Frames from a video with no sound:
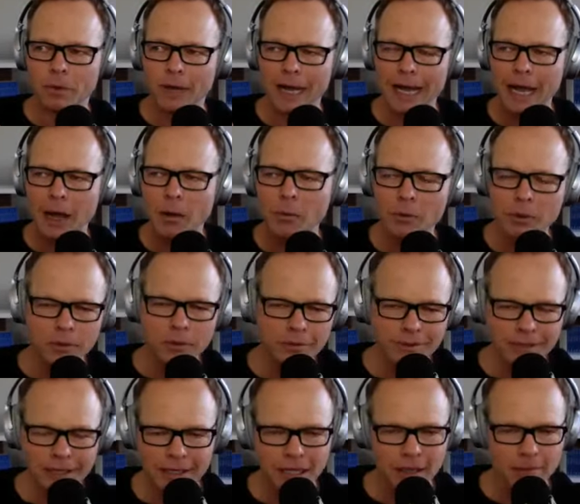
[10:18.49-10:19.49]
how were you
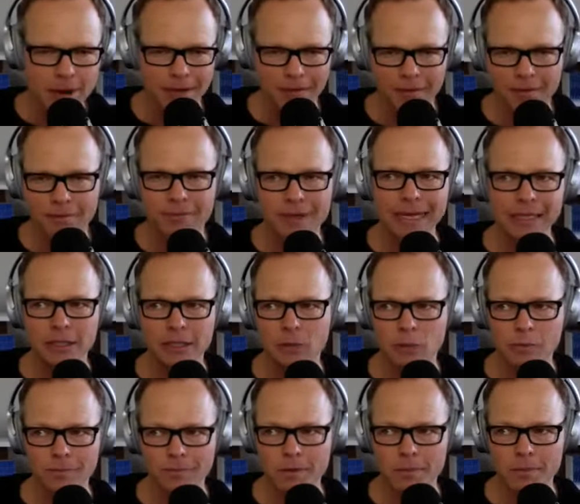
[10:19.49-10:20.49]
thinking about the value
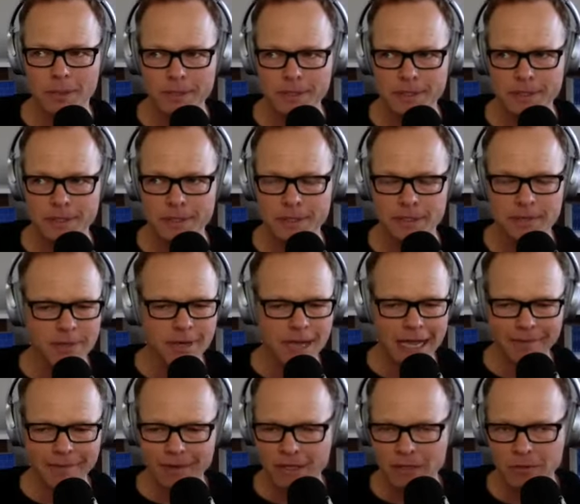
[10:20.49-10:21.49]
of the business? Did you
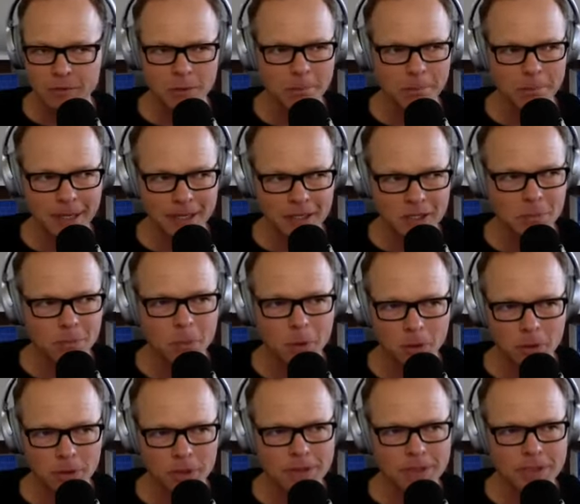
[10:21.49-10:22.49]
have any sort of
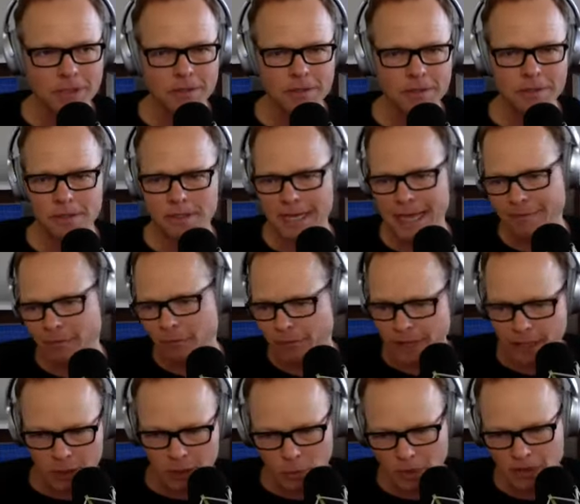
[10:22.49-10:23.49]
benchmarks? Did you have a
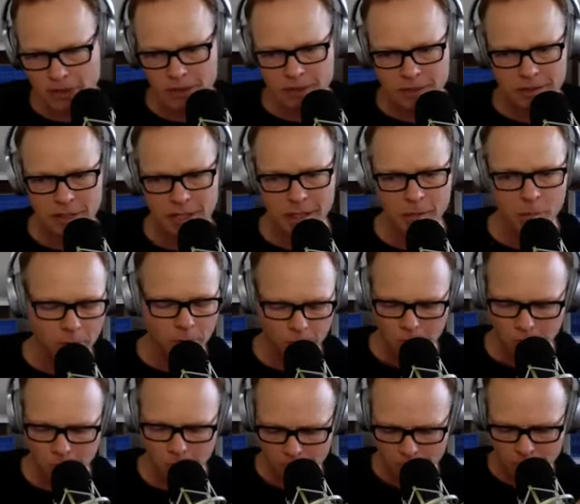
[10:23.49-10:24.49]
valuation done? What
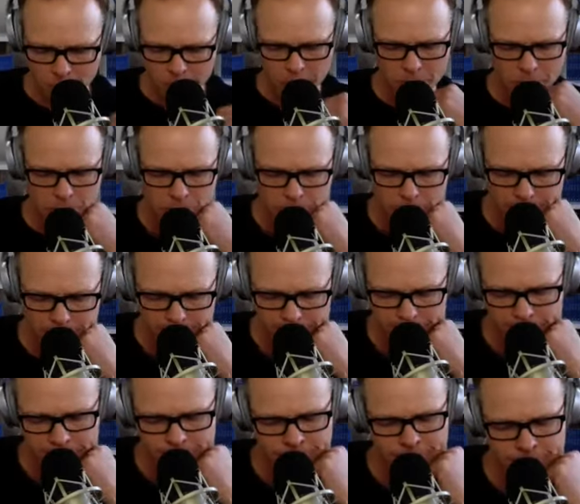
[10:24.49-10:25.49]
what was your uh,
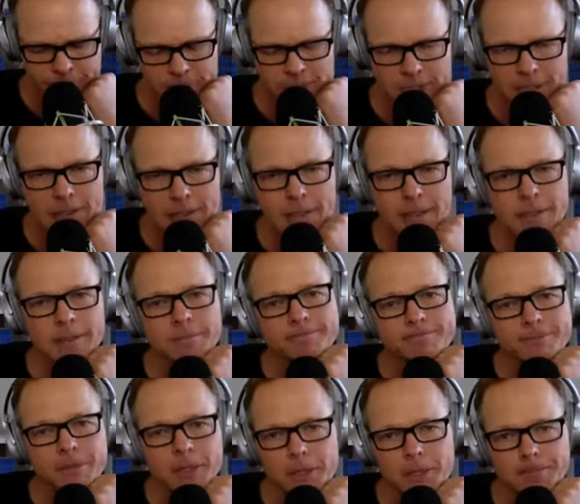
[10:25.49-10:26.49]
technique
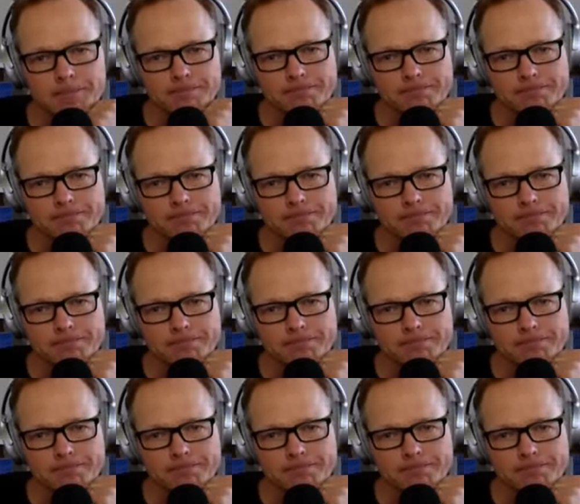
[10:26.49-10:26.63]
there?